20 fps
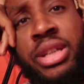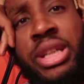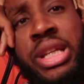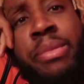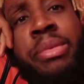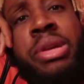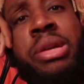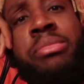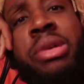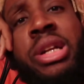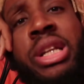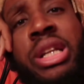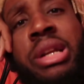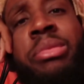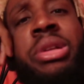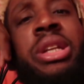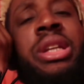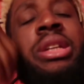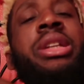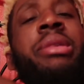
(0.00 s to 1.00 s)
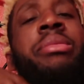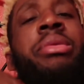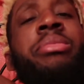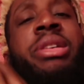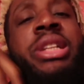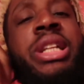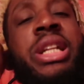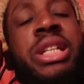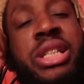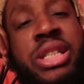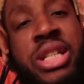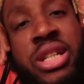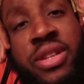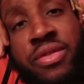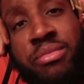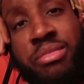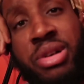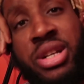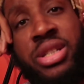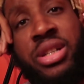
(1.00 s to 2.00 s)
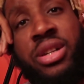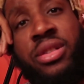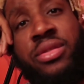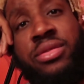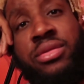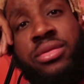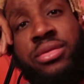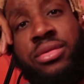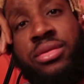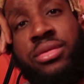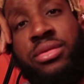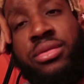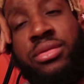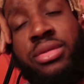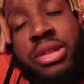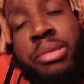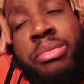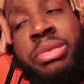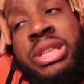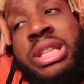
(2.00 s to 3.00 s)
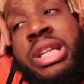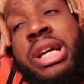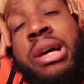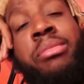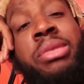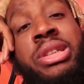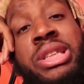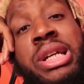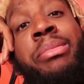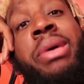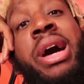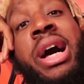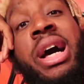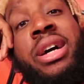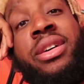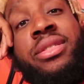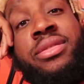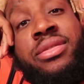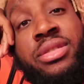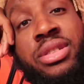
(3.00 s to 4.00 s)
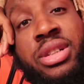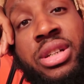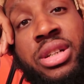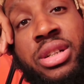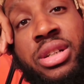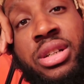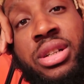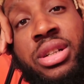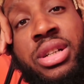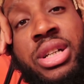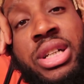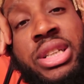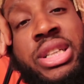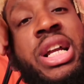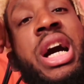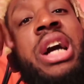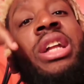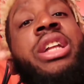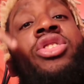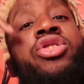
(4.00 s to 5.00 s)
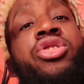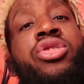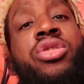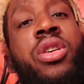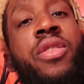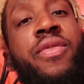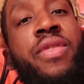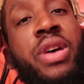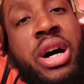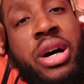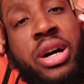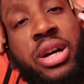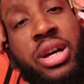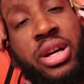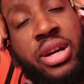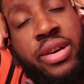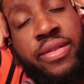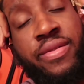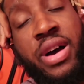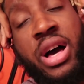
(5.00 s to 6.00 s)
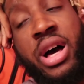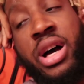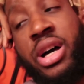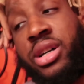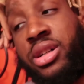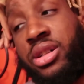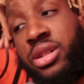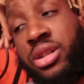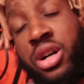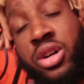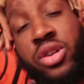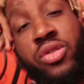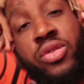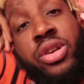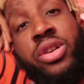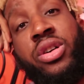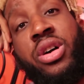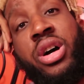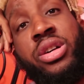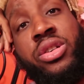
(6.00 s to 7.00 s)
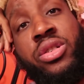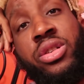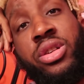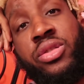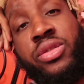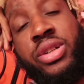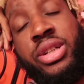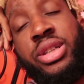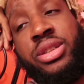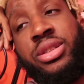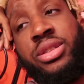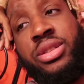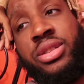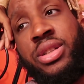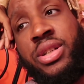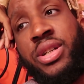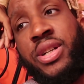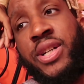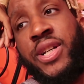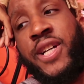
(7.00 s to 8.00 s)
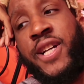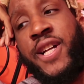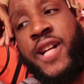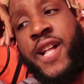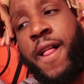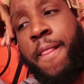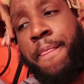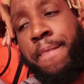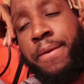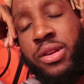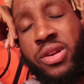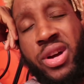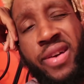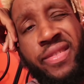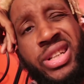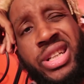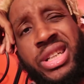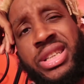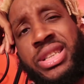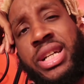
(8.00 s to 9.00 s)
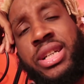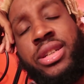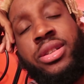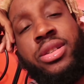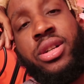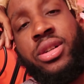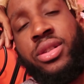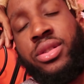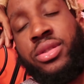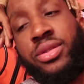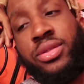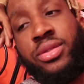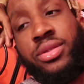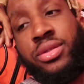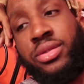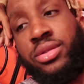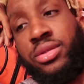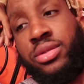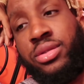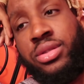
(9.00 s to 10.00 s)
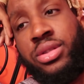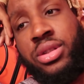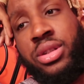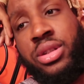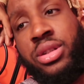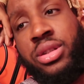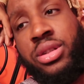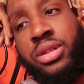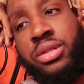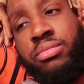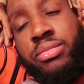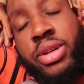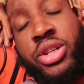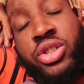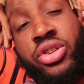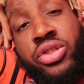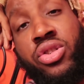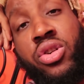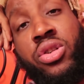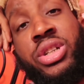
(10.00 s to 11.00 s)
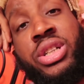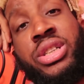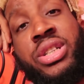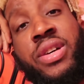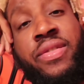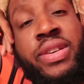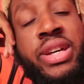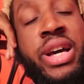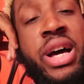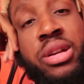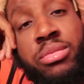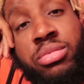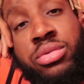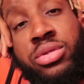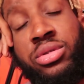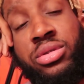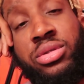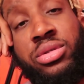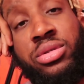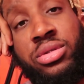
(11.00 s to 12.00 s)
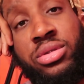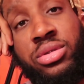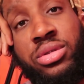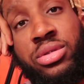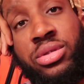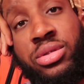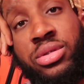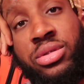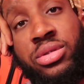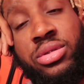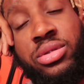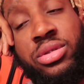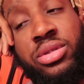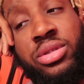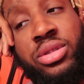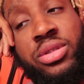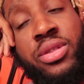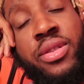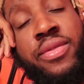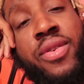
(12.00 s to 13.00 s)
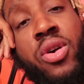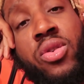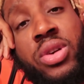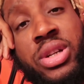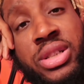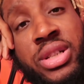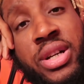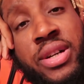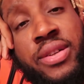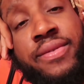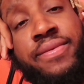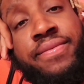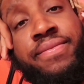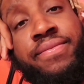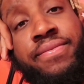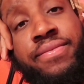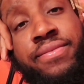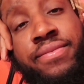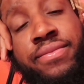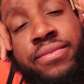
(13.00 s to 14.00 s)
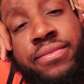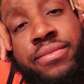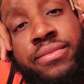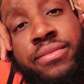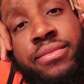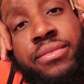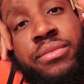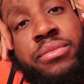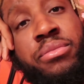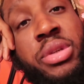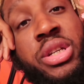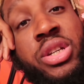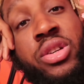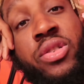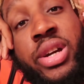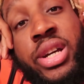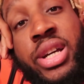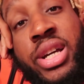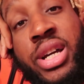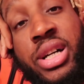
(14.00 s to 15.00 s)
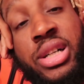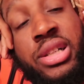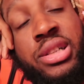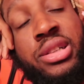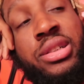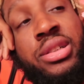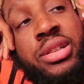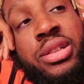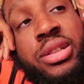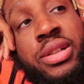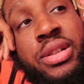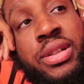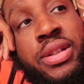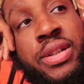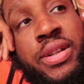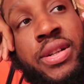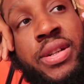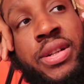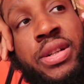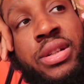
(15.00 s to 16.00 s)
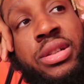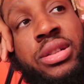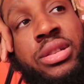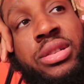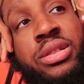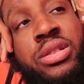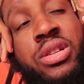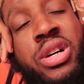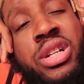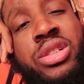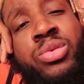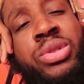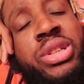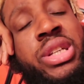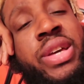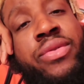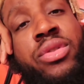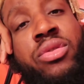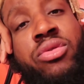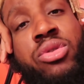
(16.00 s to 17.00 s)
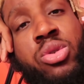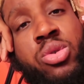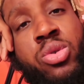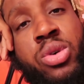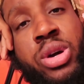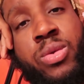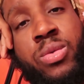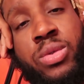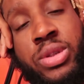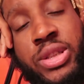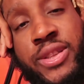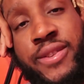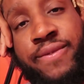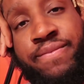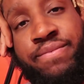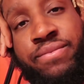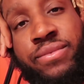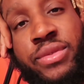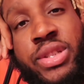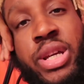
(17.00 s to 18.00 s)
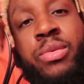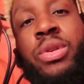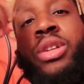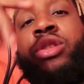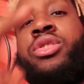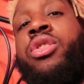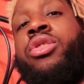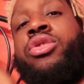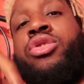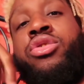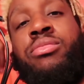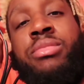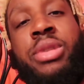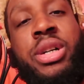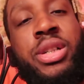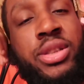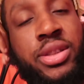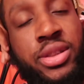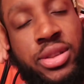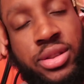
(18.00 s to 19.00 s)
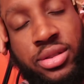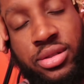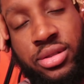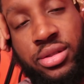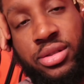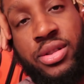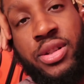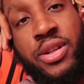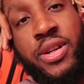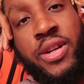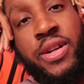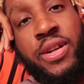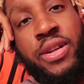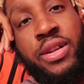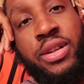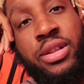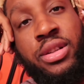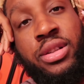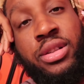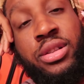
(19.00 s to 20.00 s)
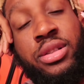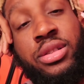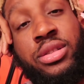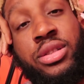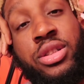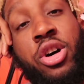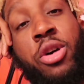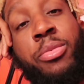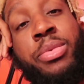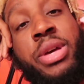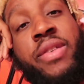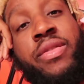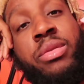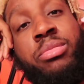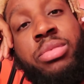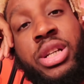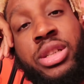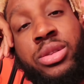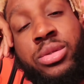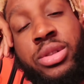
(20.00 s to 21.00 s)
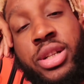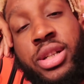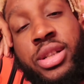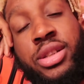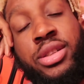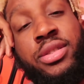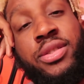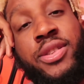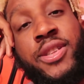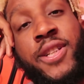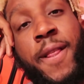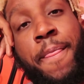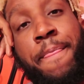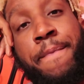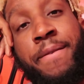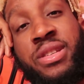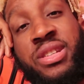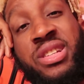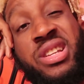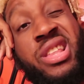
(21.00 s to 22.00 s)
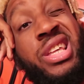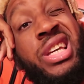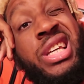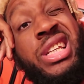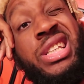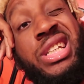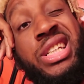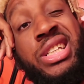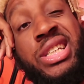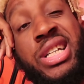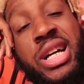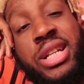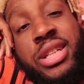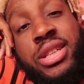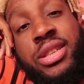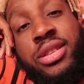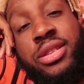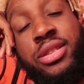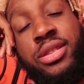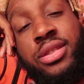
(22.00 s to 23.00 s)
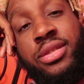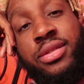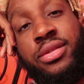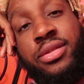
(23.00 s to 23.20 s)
Give me the money. Let me let me make that decision for myself. Let me see how much I'm gonna have and then I'll let you know if I if I agree or I don't agree. You know, everything's like know. Make sure you hold yourself accountable. You know, focus up. Be great, y'all. And I just want to give you a real quick one. I do not want to talk too much. So I hope you have a blessed day. It's another ET challenge.